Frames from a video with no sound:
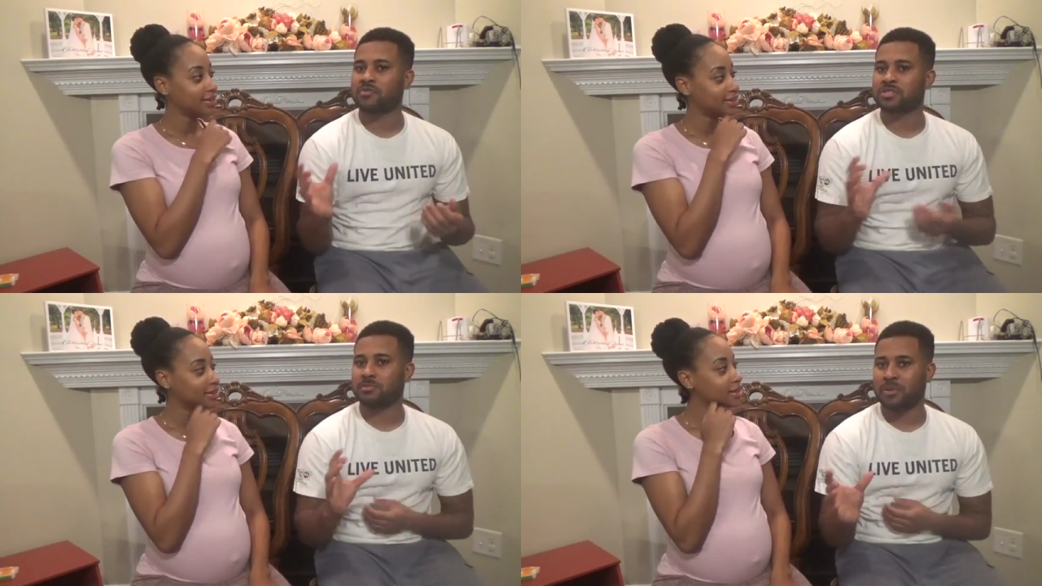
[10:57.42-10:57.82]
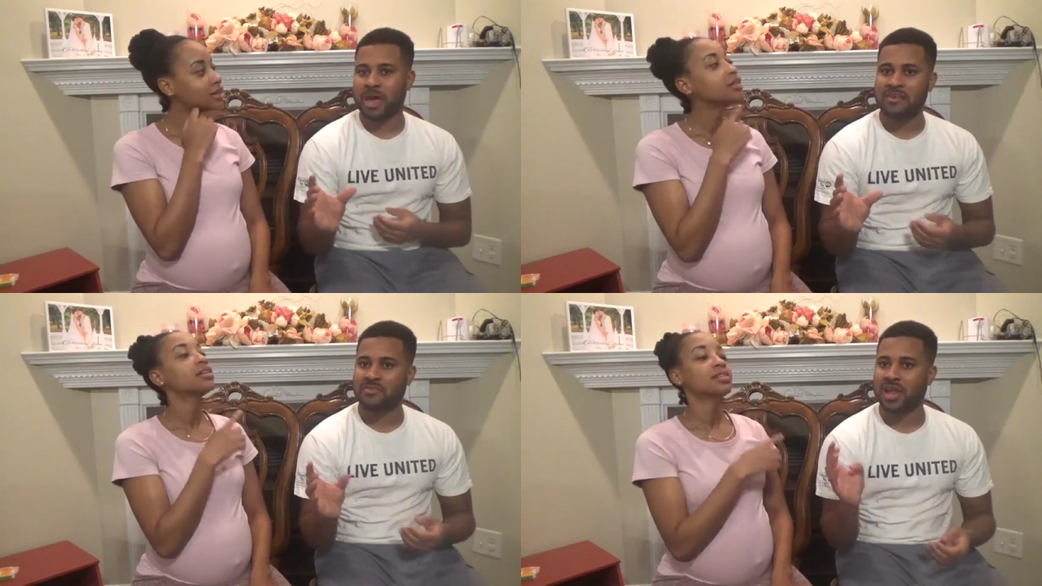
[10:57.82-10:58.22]
Speaker 1: from some
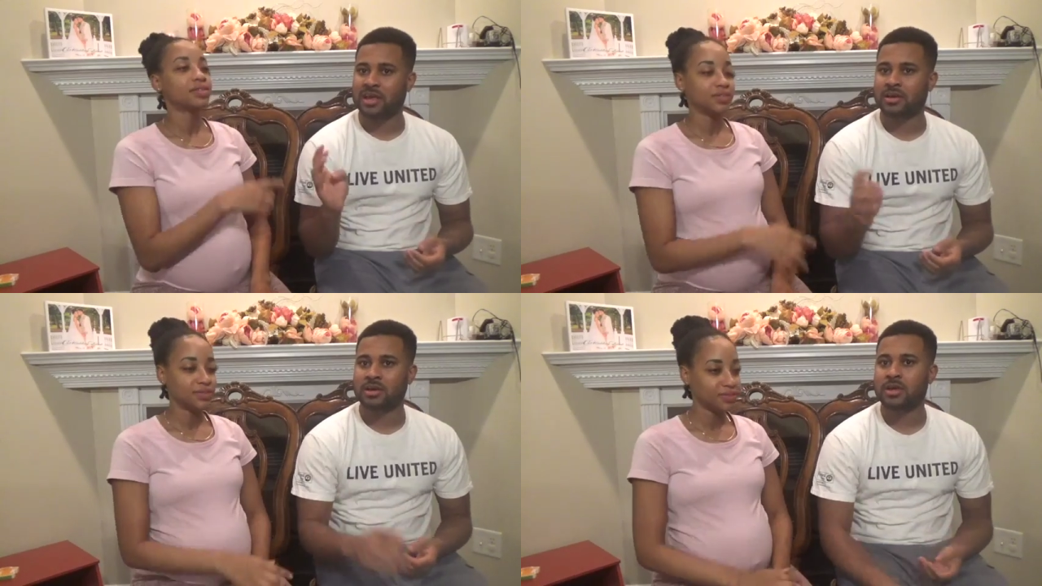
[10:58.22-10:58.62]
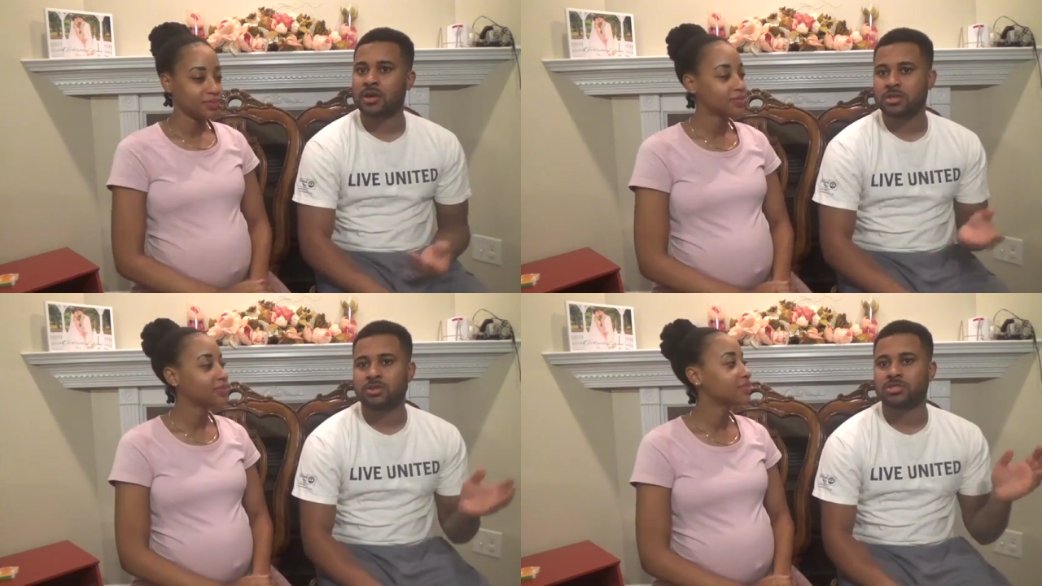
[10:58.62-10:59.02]
pain for like a
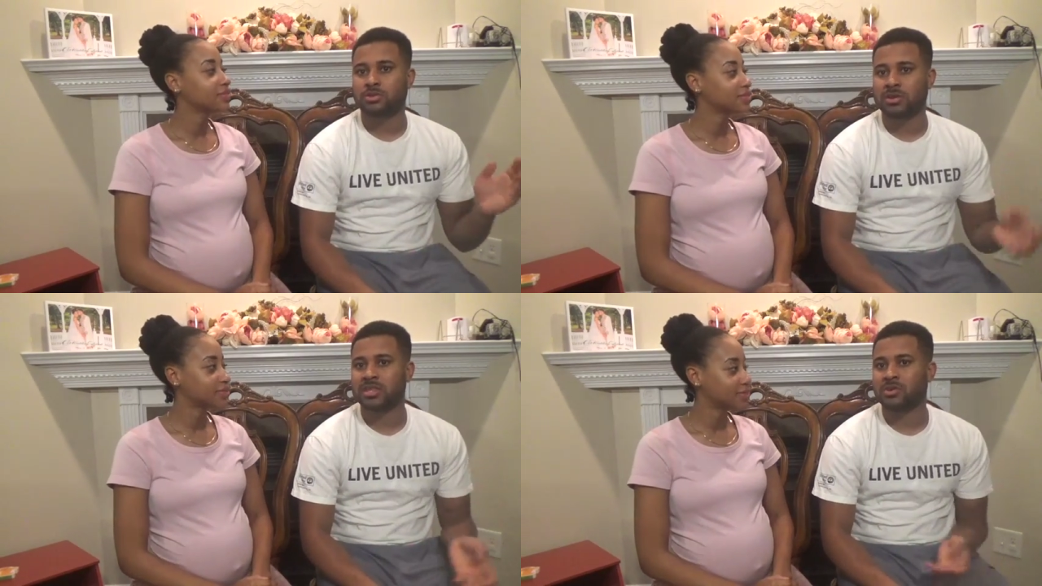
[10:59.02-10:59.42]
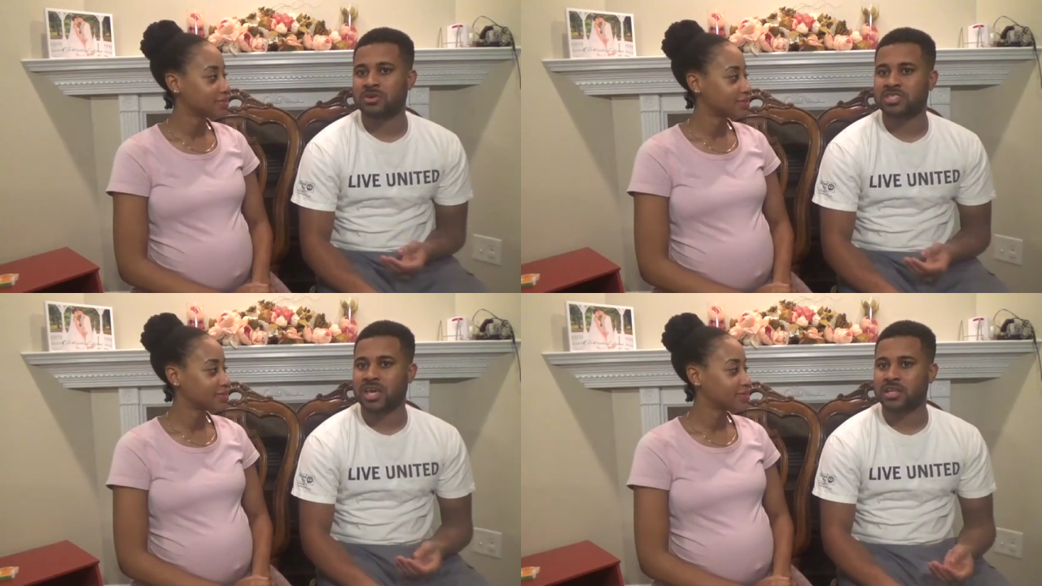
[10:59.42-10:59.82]
you know 20
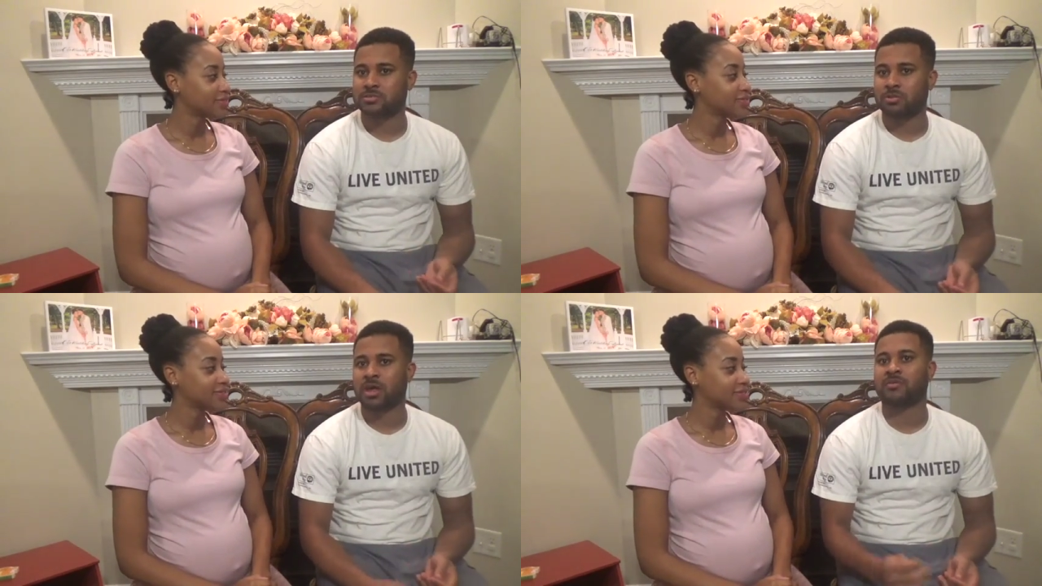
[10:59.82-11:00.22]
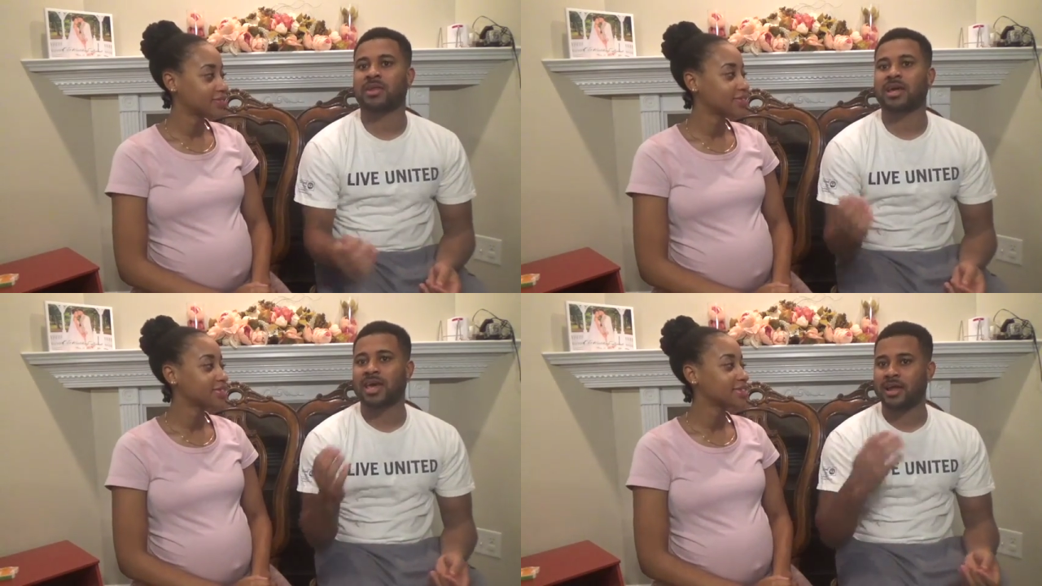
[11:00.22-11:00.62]
30 seconds whatever
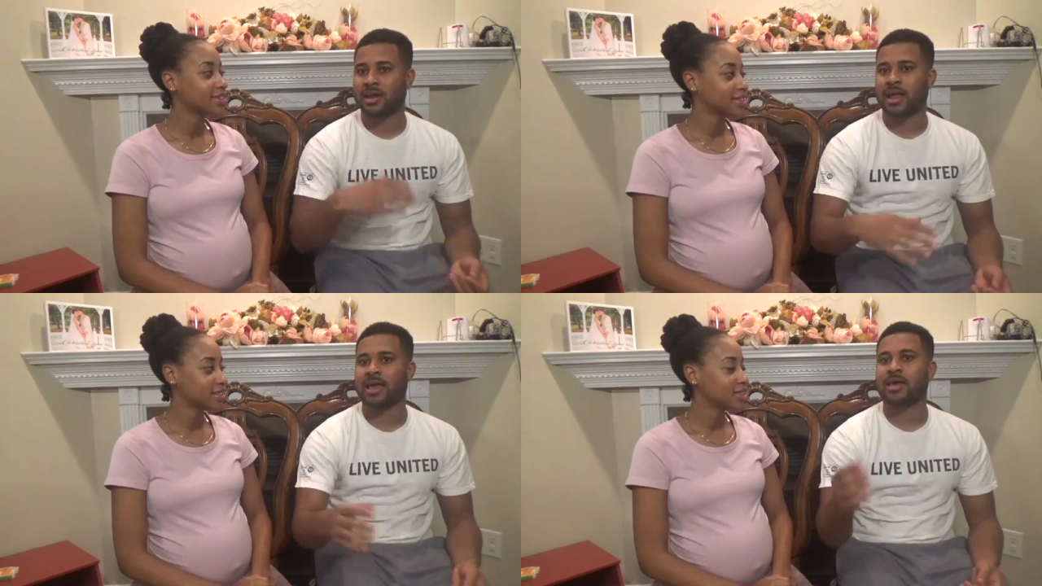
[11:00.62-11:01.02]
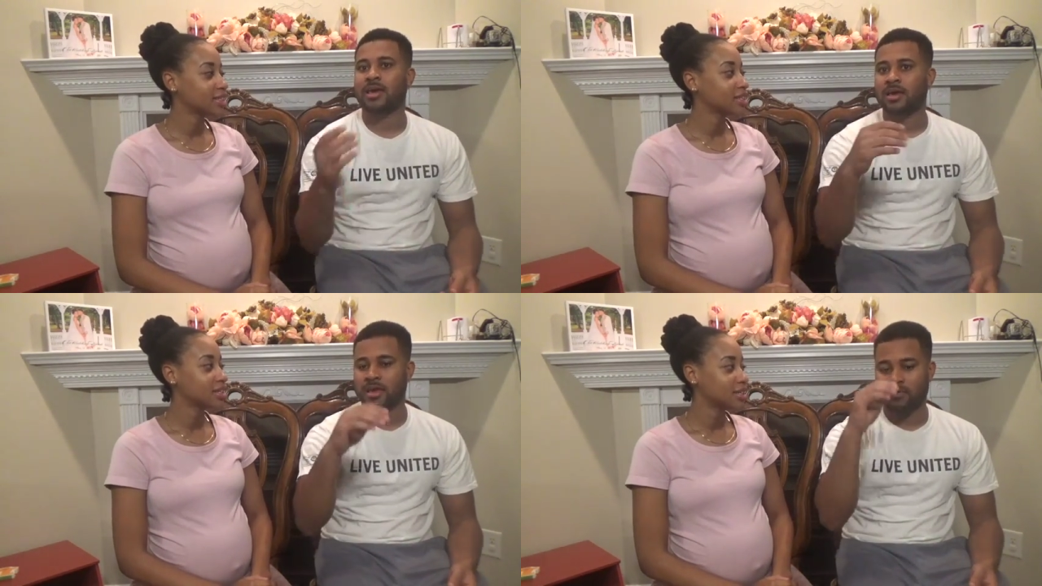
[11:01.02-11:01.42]
and that kind of like
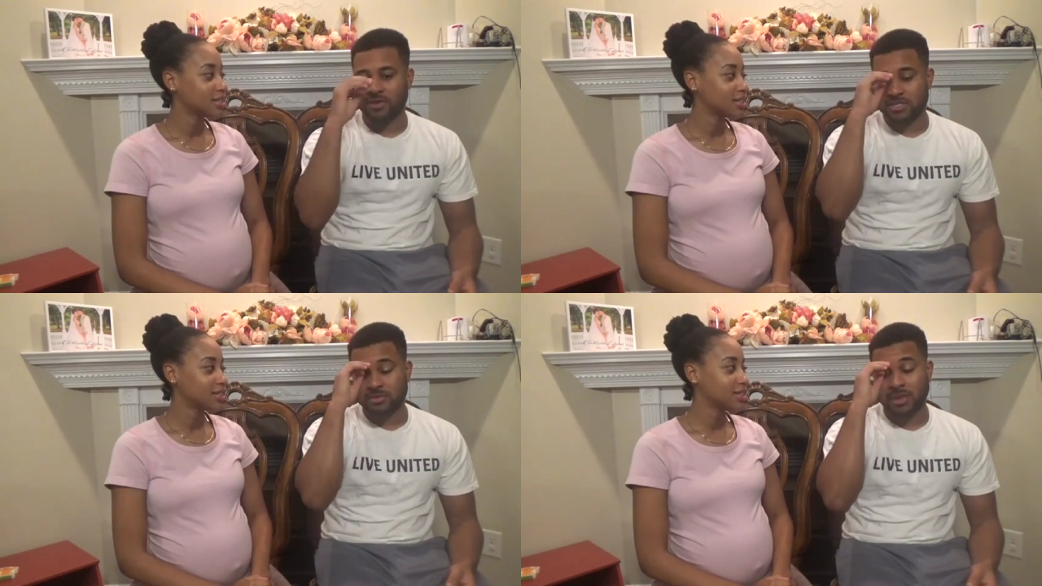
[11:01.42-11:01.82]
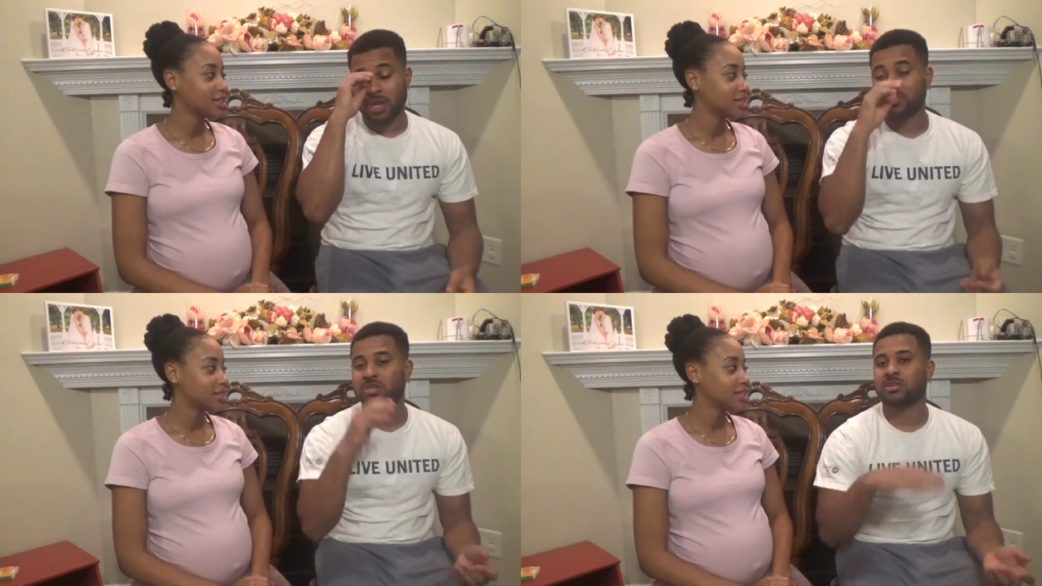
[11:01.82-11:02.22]
give her some
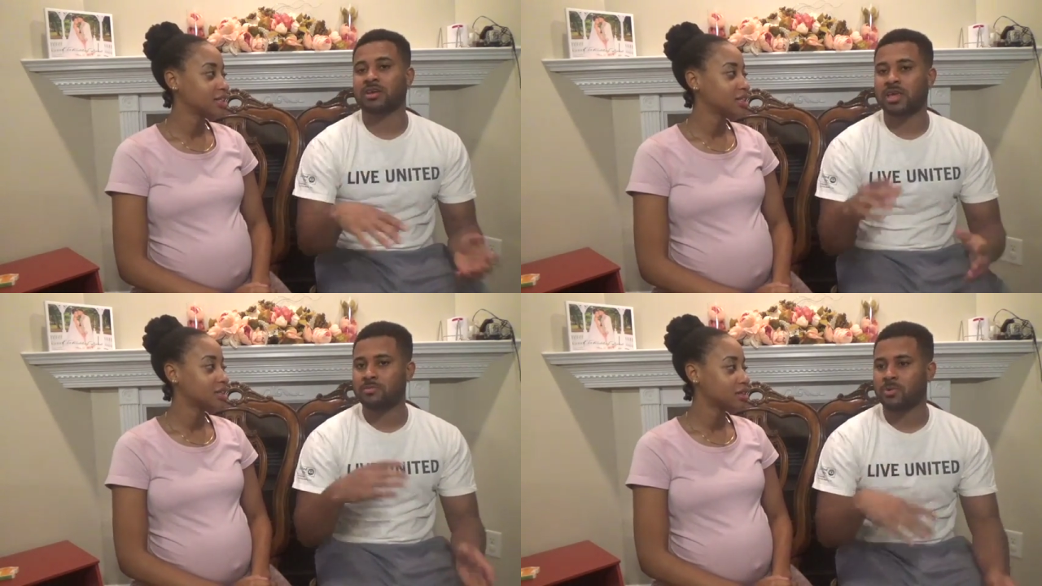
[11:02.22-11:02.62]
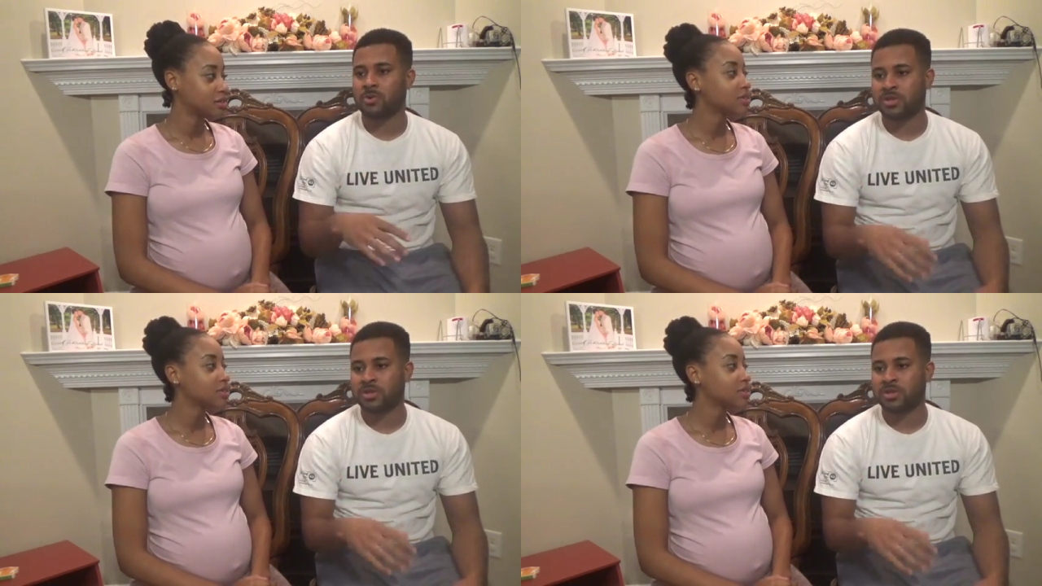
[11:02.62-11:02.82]
energy to keep going